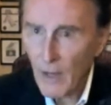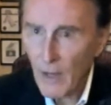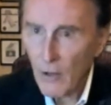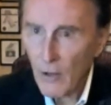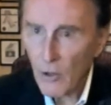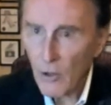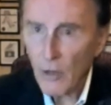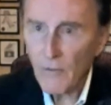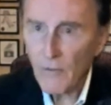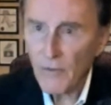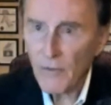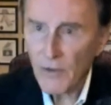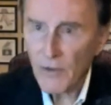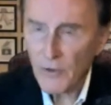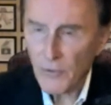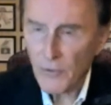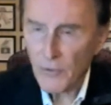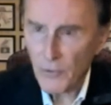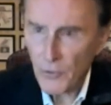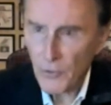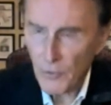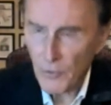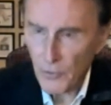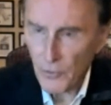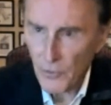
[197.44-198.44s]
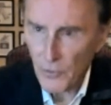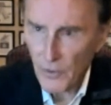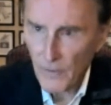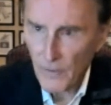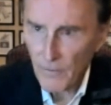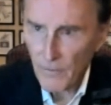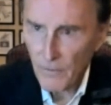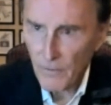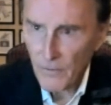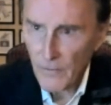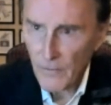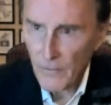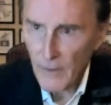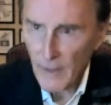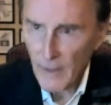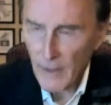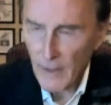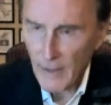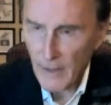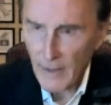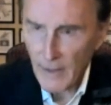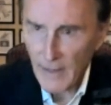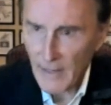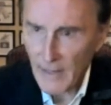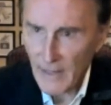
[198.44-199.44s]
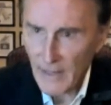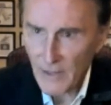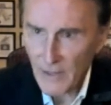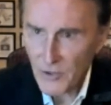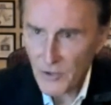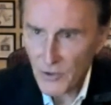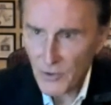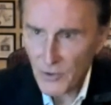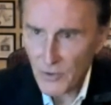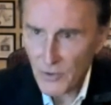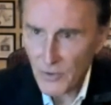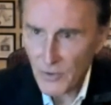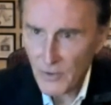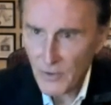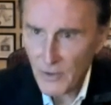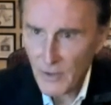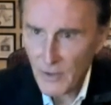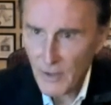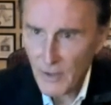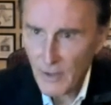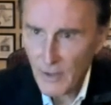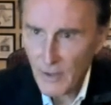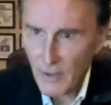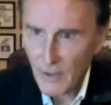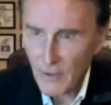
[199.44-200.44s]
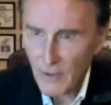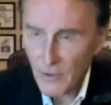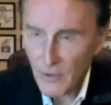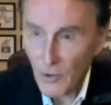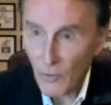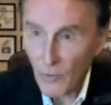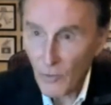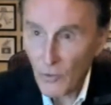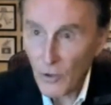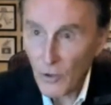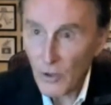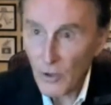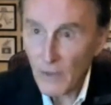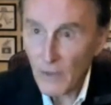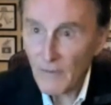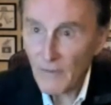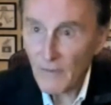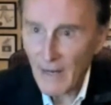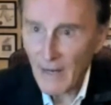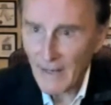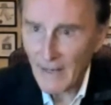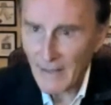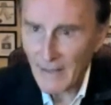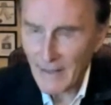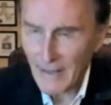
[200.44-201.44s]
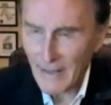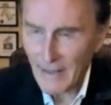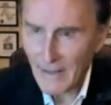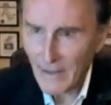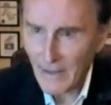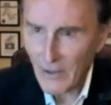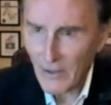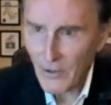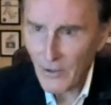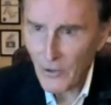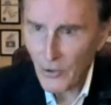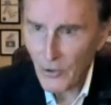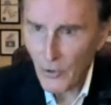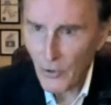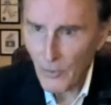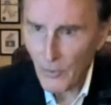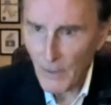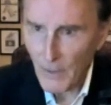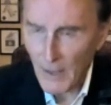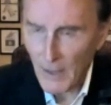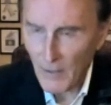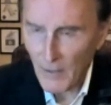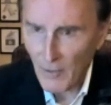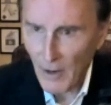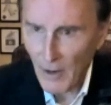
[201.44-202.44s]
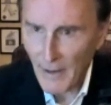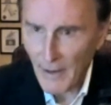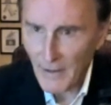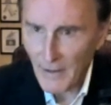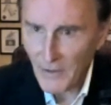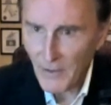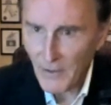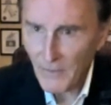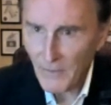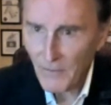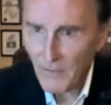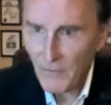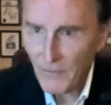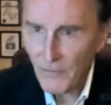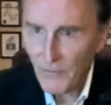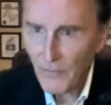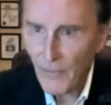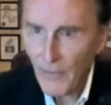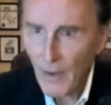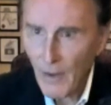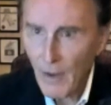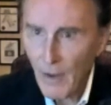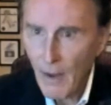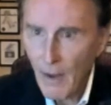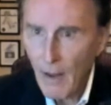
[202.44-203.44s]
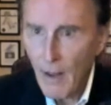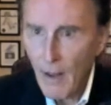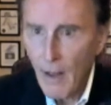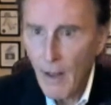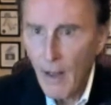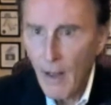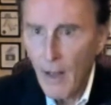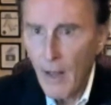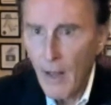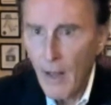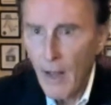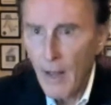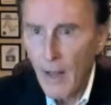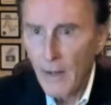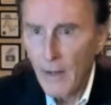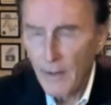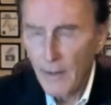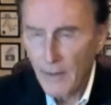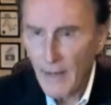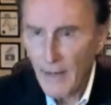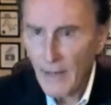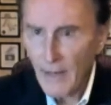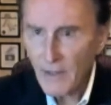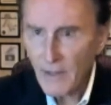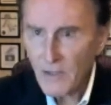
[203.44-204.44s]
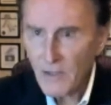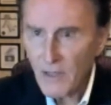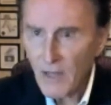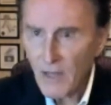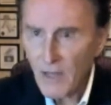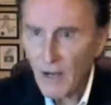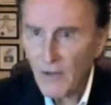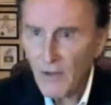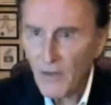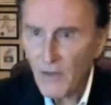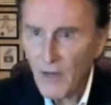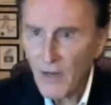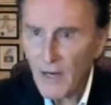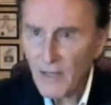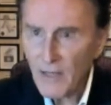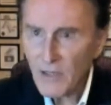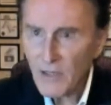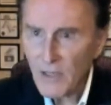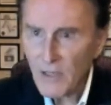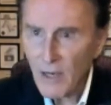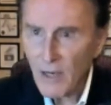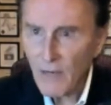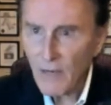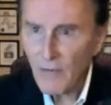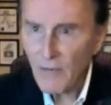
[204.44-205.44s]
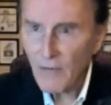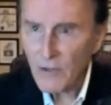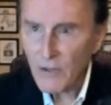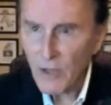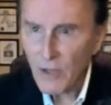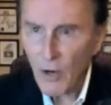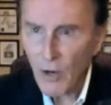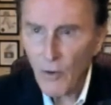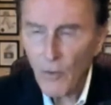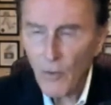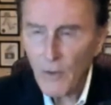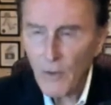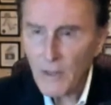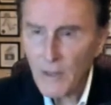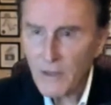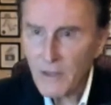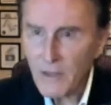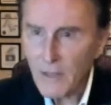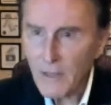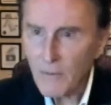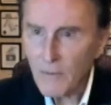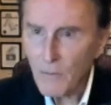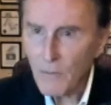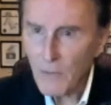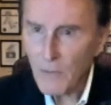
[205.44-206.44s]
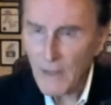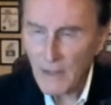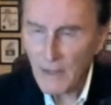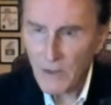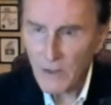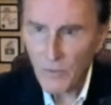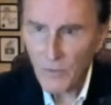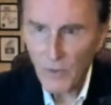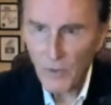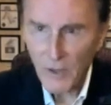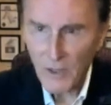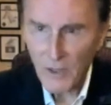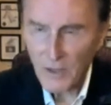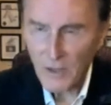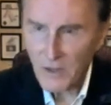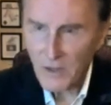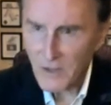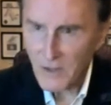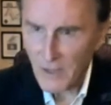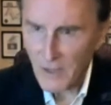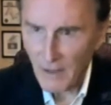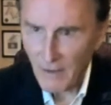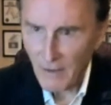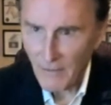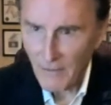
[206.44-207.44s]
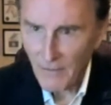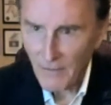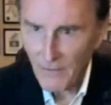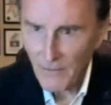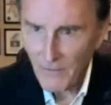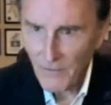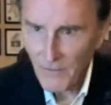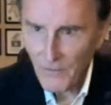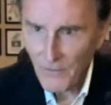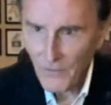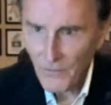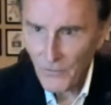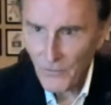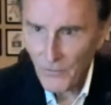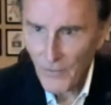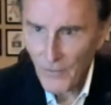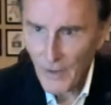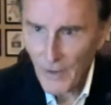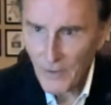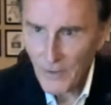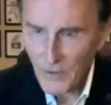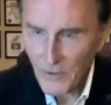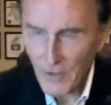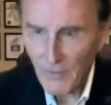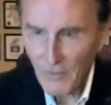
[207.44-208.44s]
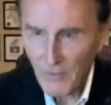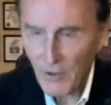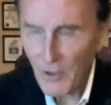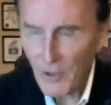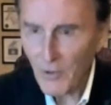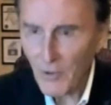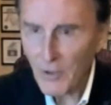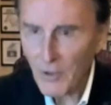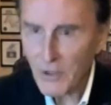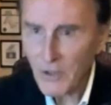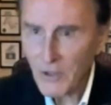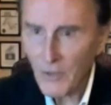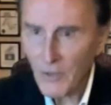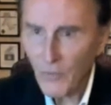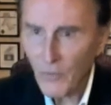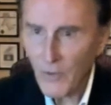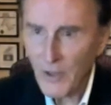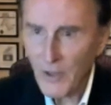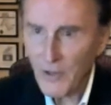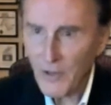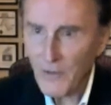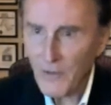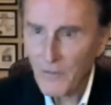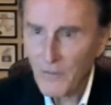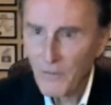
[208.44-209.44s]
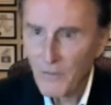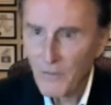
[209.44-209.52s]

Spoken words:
Look for the truth in any issue. Don't look to validate your being right. Next, the authentic self is always at peace with itself. Do you ever notice that when